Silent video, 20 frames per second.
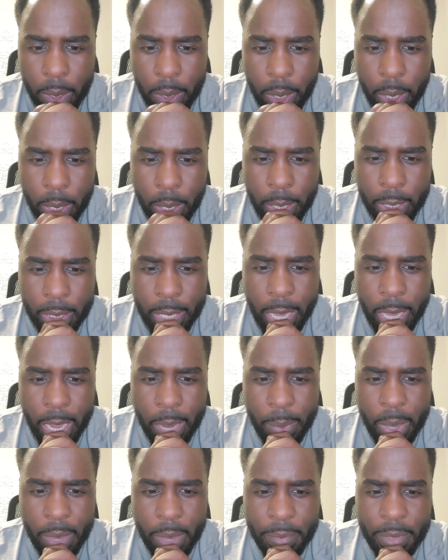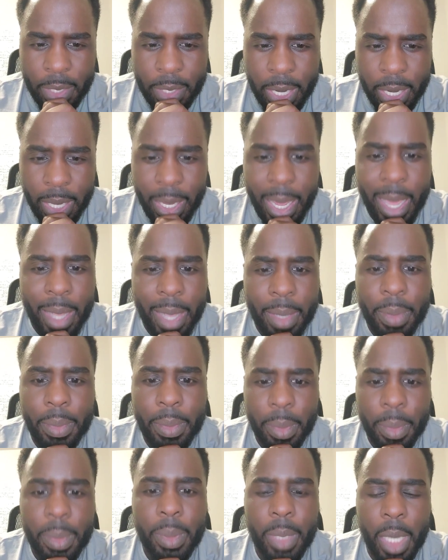the same if sitting? Yeah,
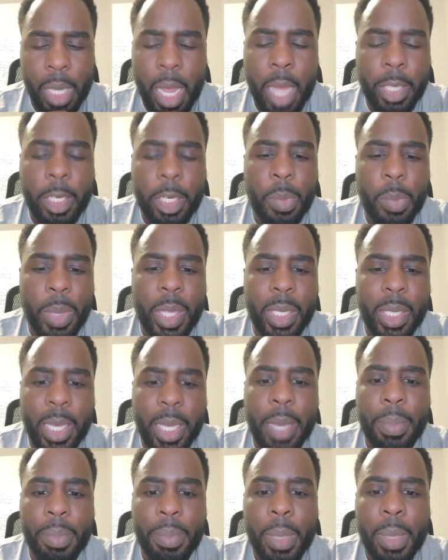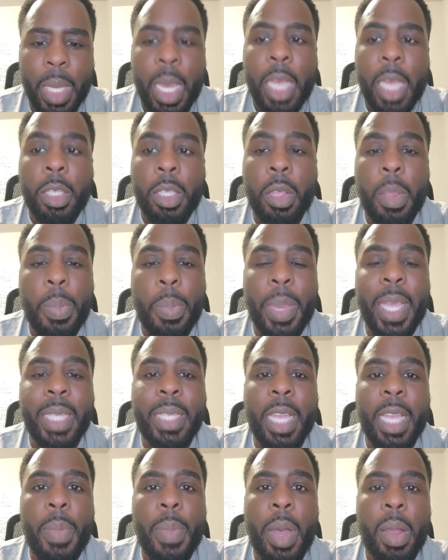the content will be the same. So the
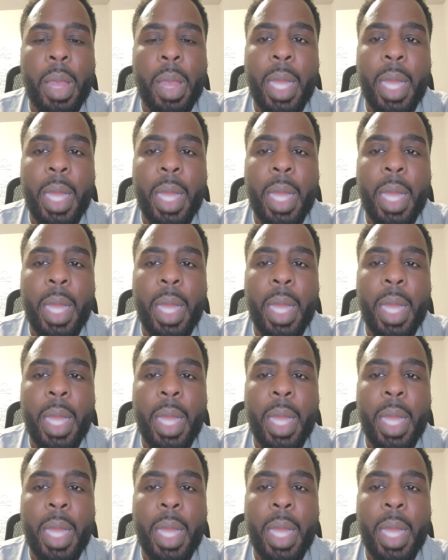biggest thing about